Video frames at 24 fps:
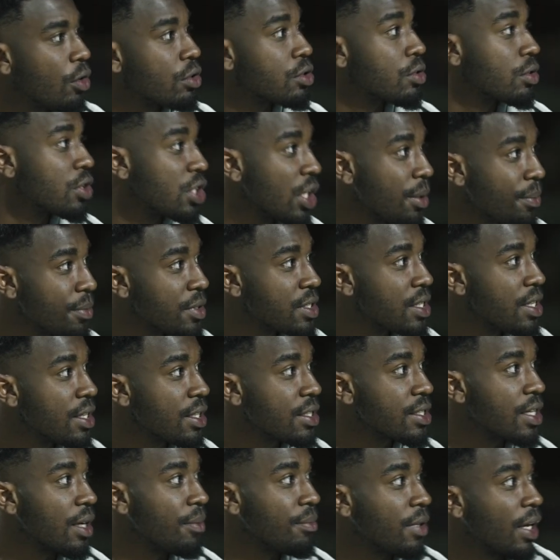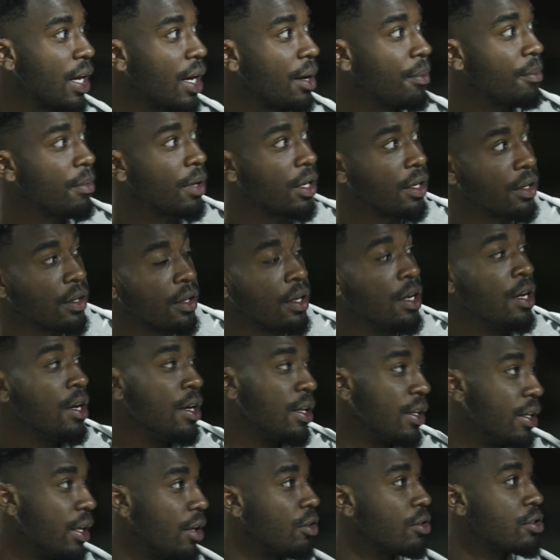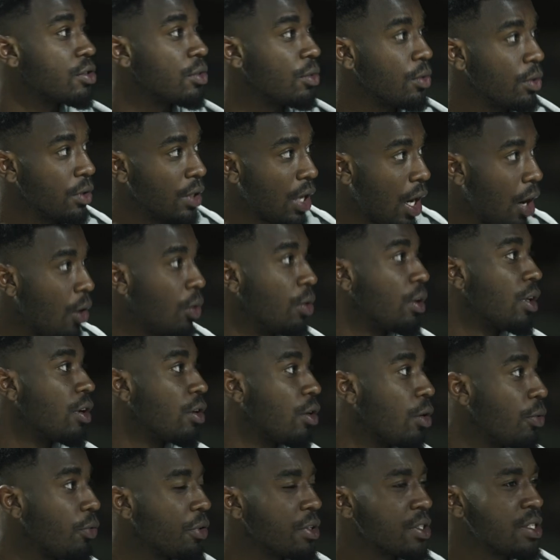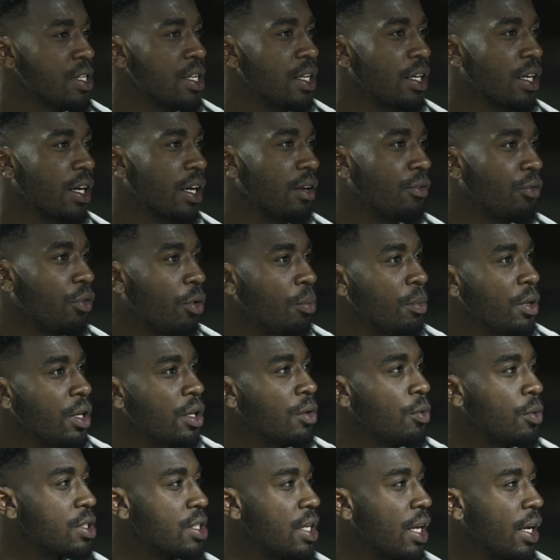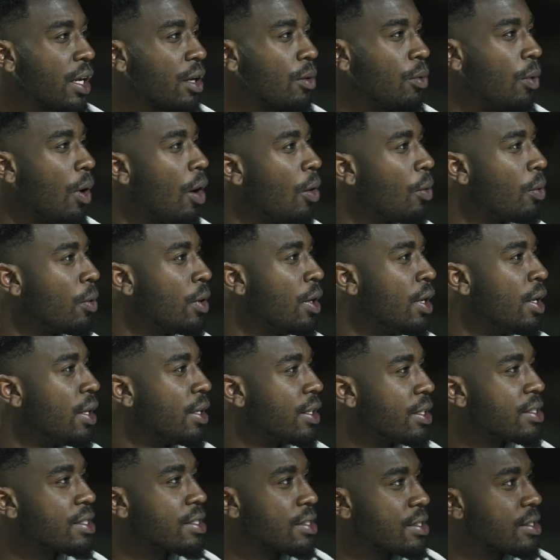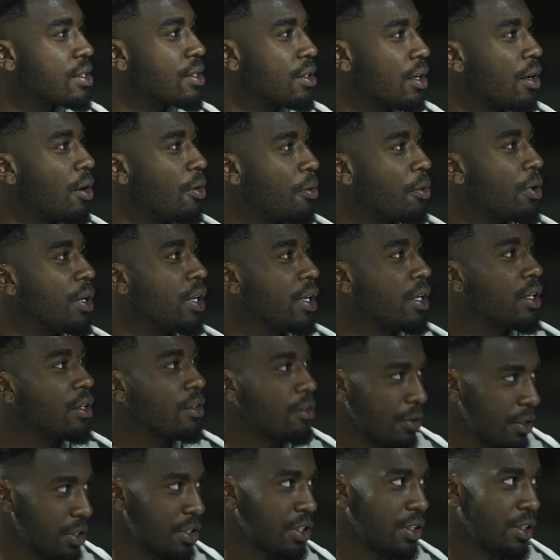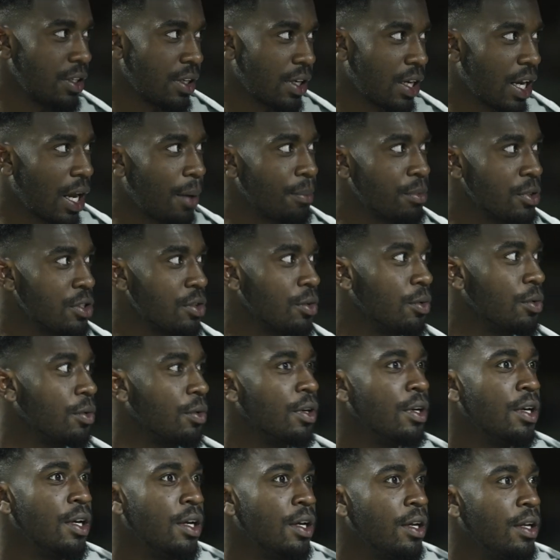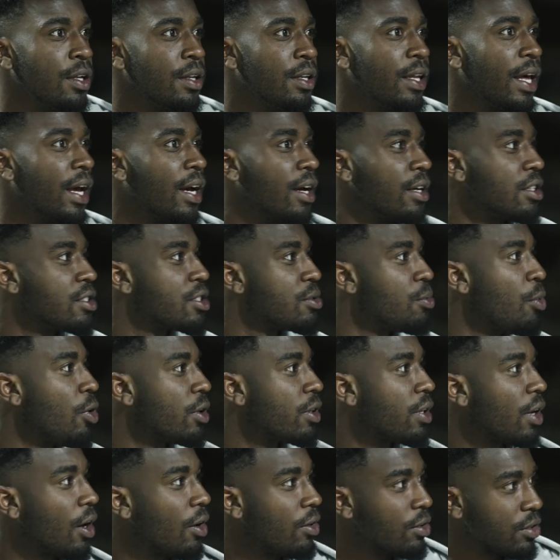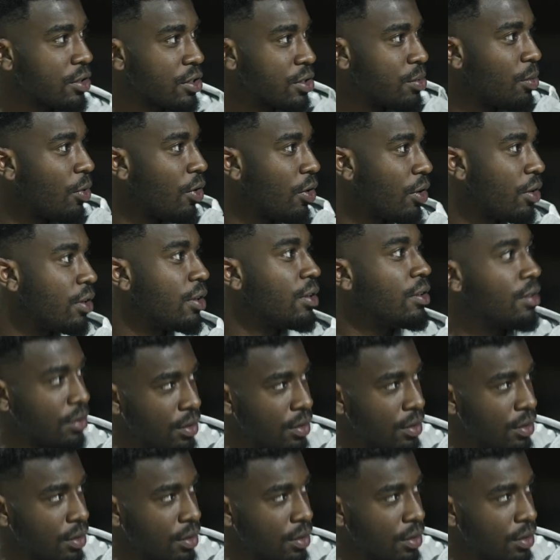also Champions League sometime, and then also now in the Conference League. And for me, it was like, wow, this is a really traditional club. So they are a small town, small